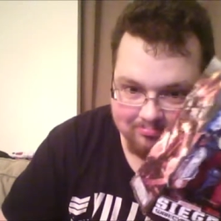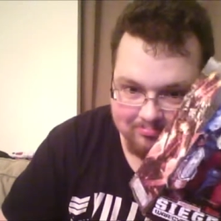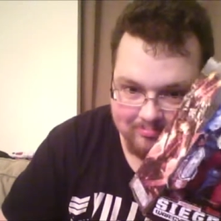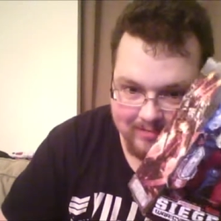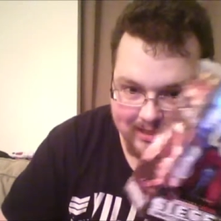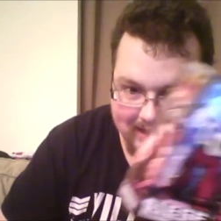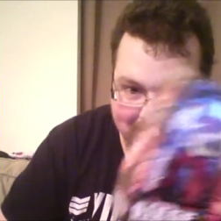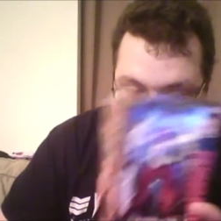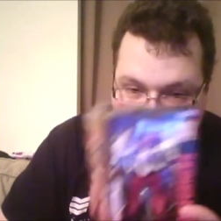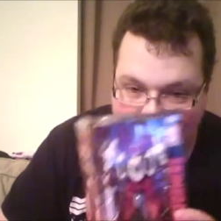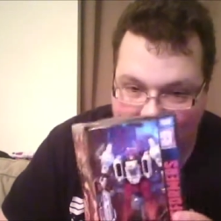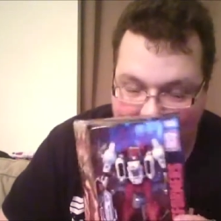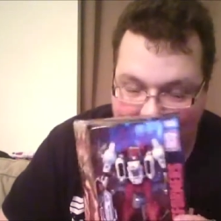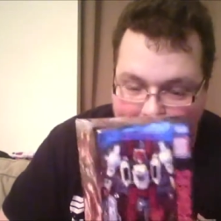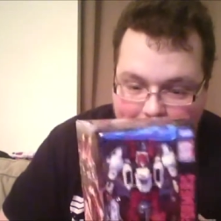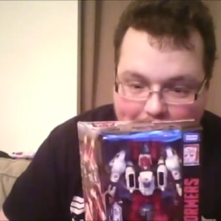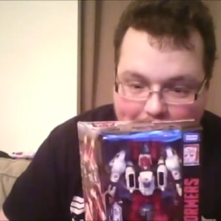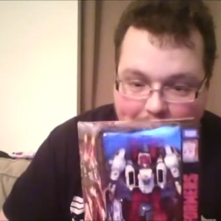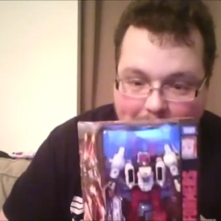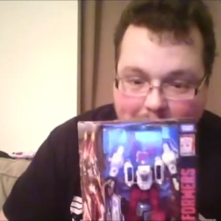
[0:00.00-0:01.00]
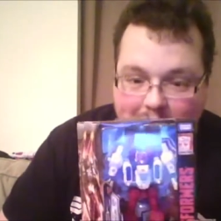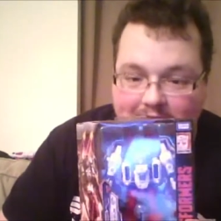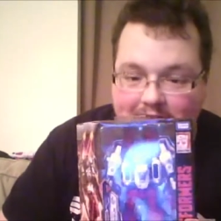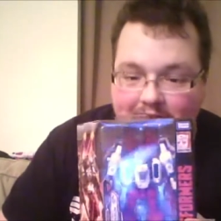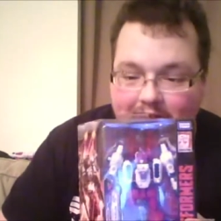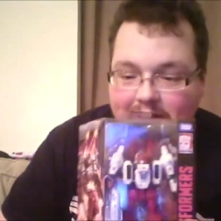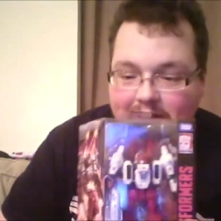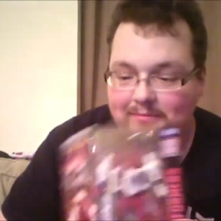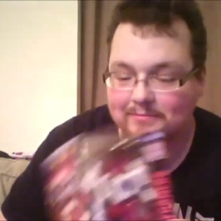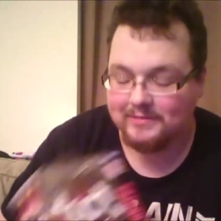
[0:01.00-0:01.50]
I didn't get him the first
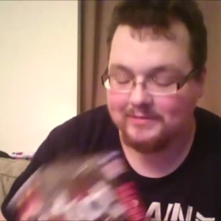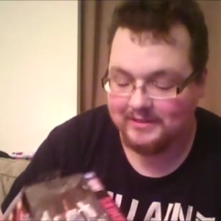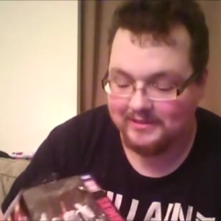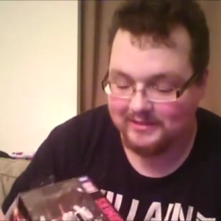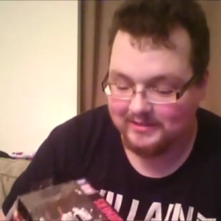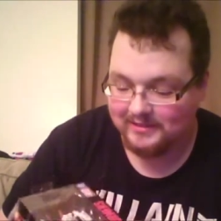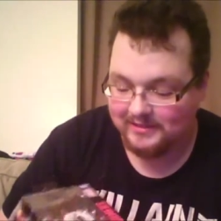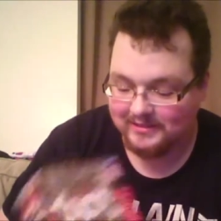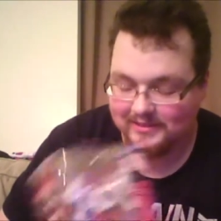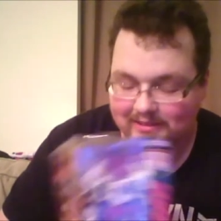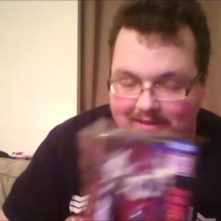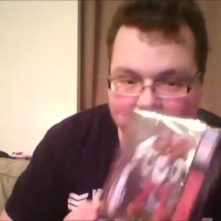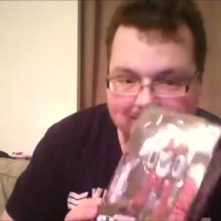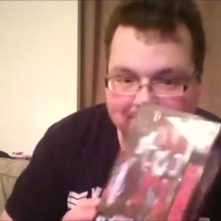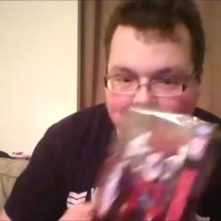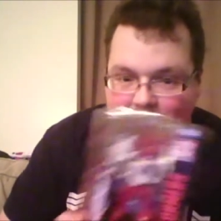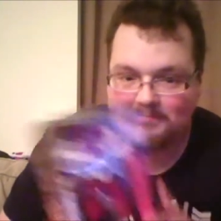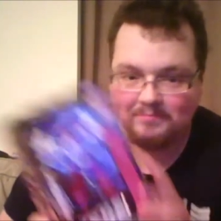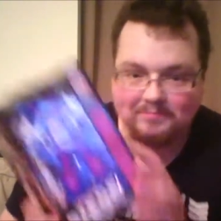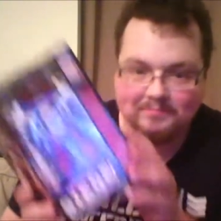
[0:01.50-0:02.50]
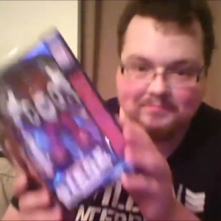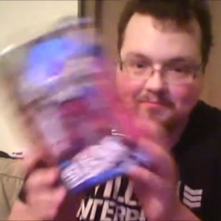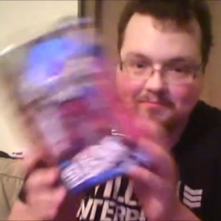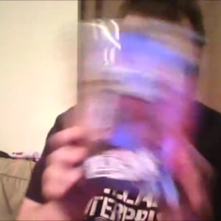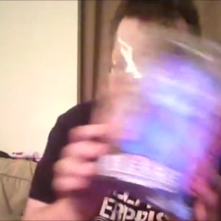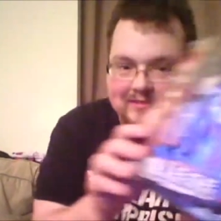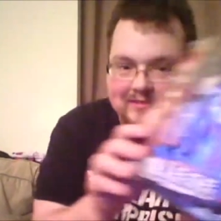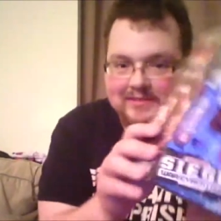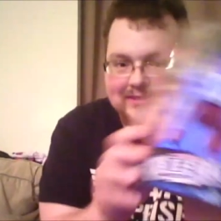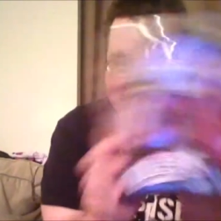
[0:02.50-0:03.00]
time, but...
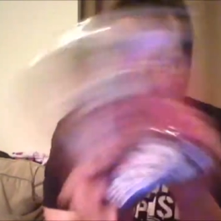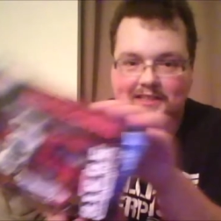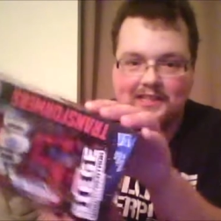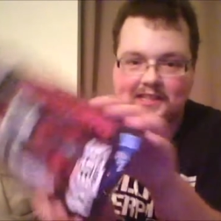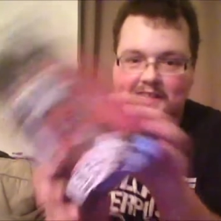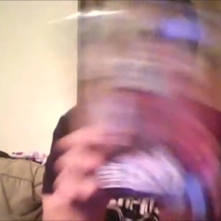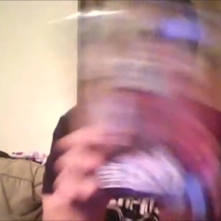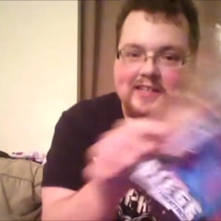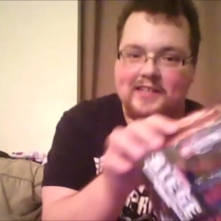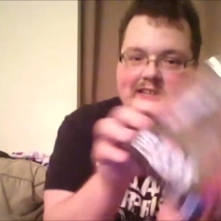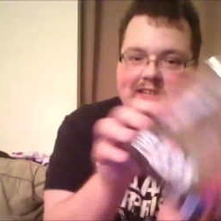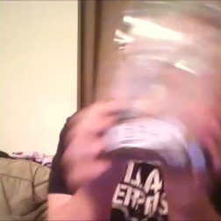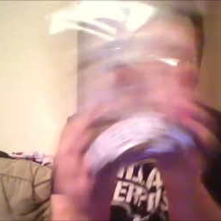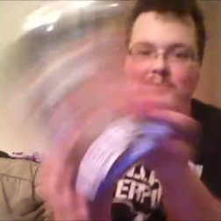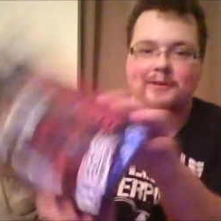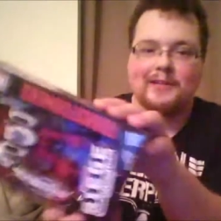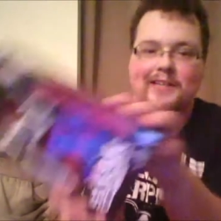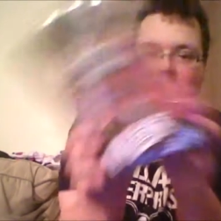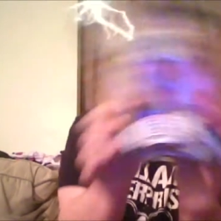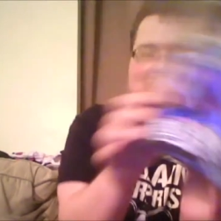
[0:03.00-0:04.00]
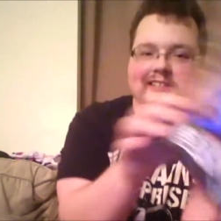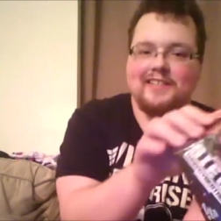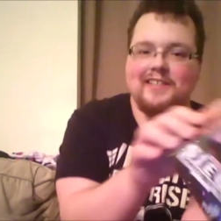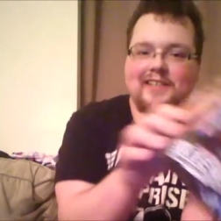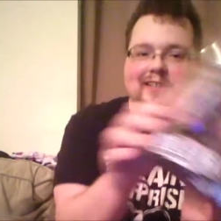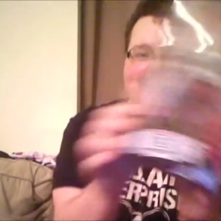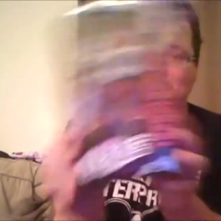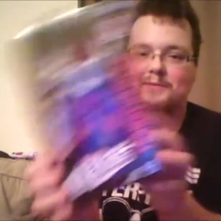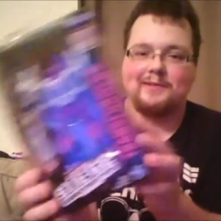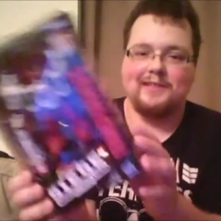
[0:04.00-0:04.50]
Here, here he is,
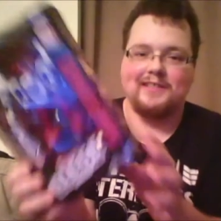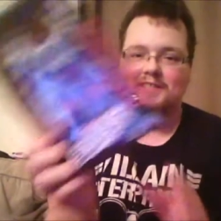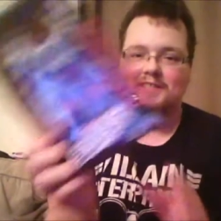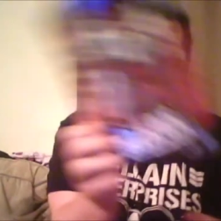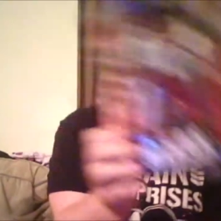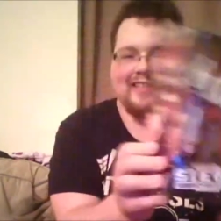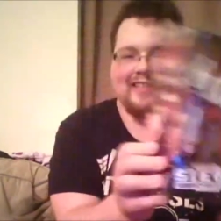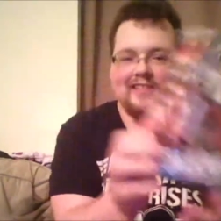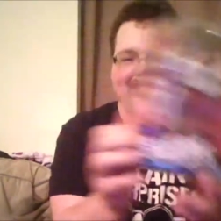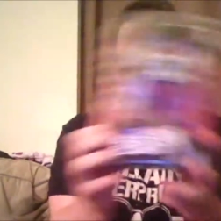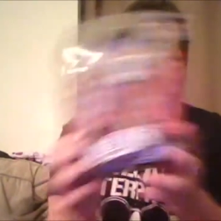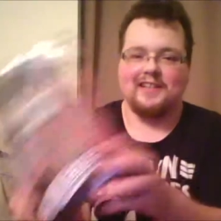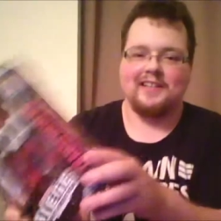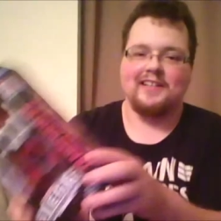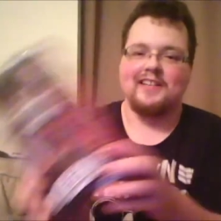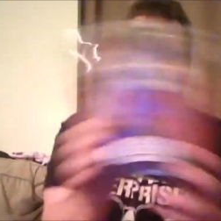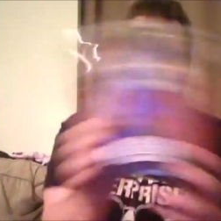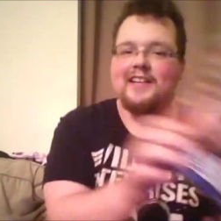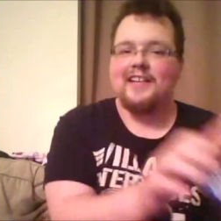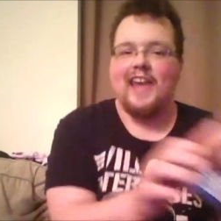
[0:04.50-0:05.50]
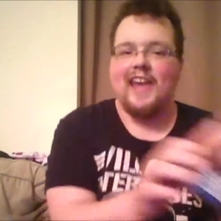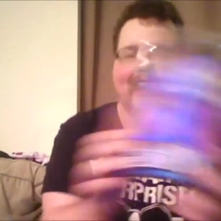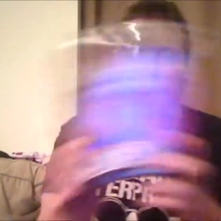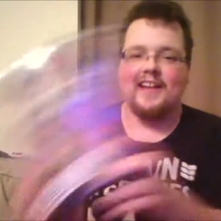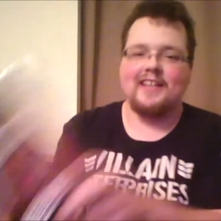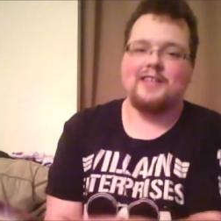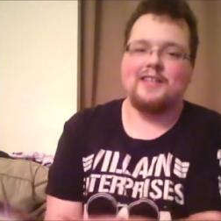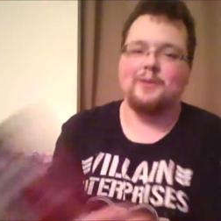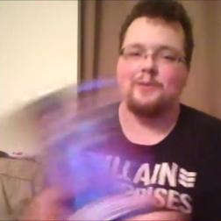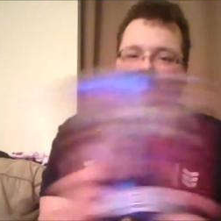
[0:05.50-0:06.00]
here is six gun.
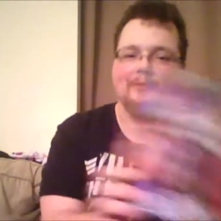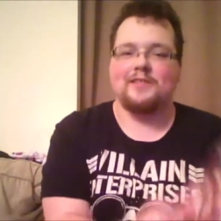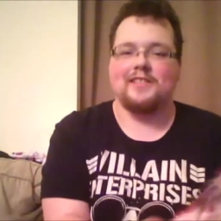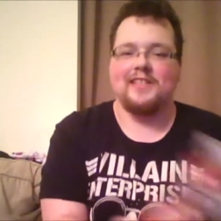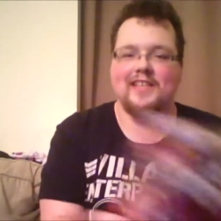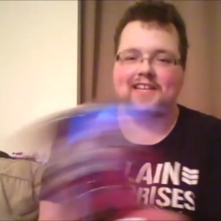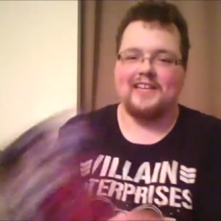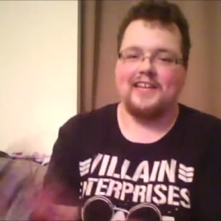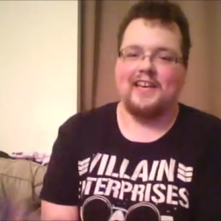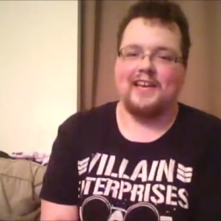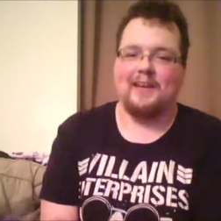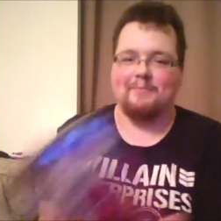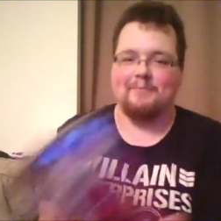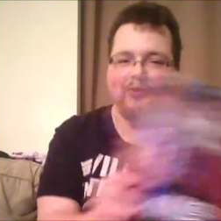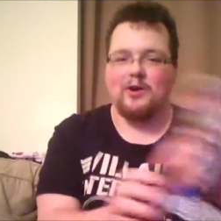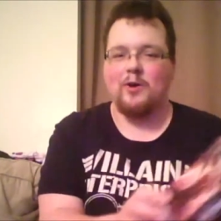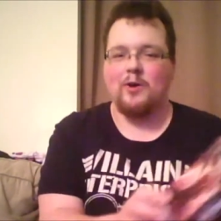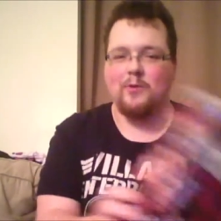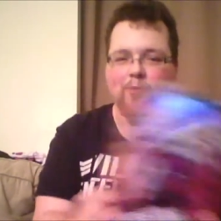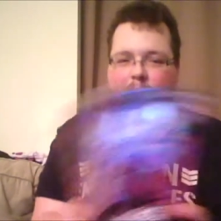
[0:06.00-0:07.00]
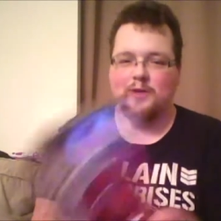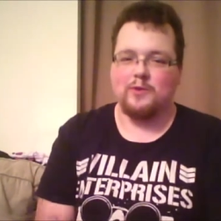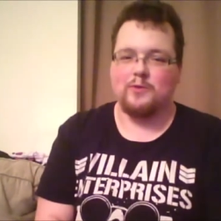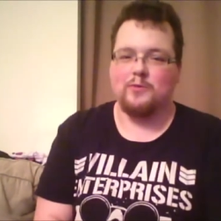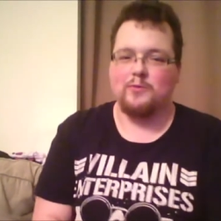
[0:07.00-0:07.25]
Can you see him? No, you